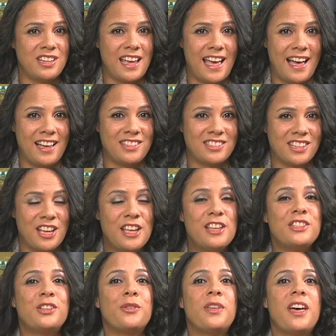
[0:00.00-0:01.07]
ask
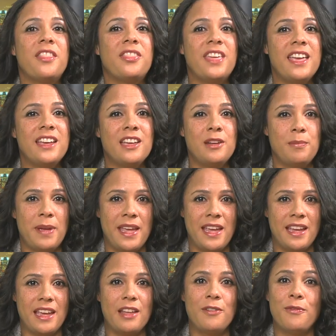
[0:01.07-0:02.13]
so that they can
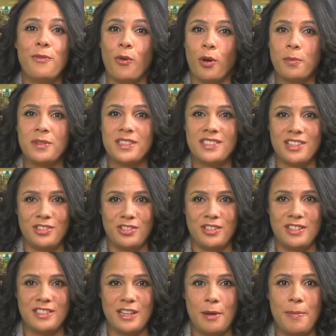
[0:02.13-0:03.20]
make informed
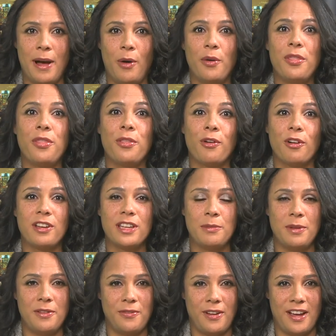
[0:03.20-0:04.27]
decisions about their
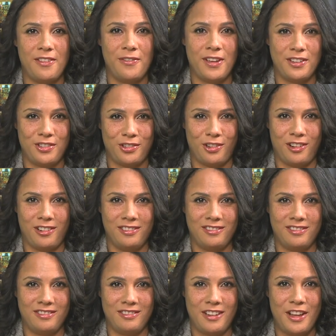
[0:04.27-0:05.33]
EB-5 venture.
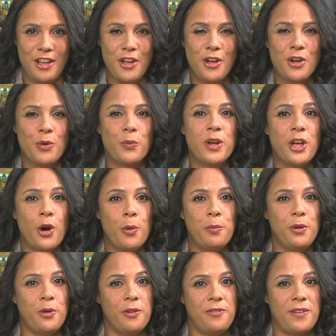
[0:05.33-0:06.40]
We hope
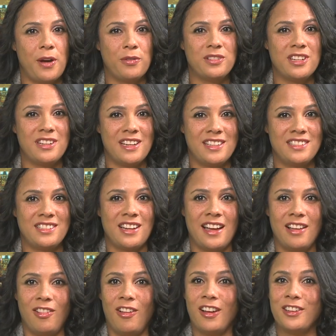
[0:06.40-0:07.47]
you have found today's
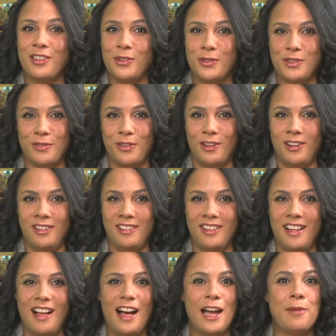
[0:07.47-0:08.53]
dialogue useful.
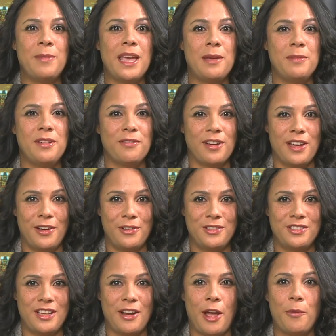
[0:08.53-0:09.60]
I'm Aimee Rios,
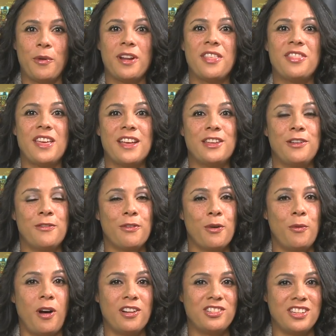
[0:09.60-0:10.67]
and I want to thank you for
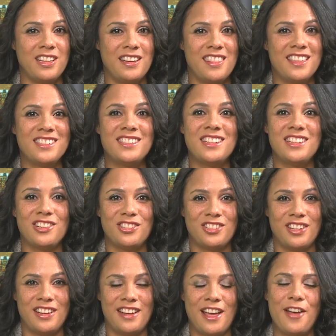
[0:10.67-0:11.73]
watching this
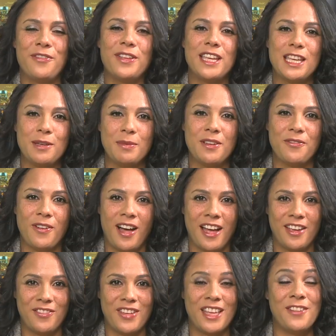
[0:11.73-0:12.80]
edition of
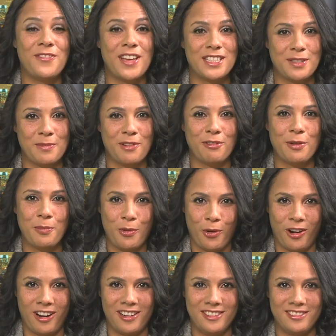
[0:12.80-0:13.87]
EB-5 Investment
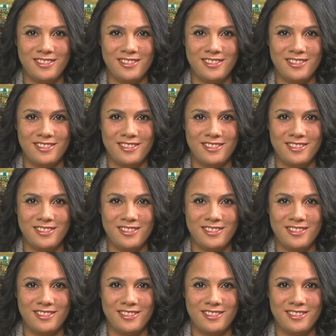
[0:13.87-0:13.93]
Report.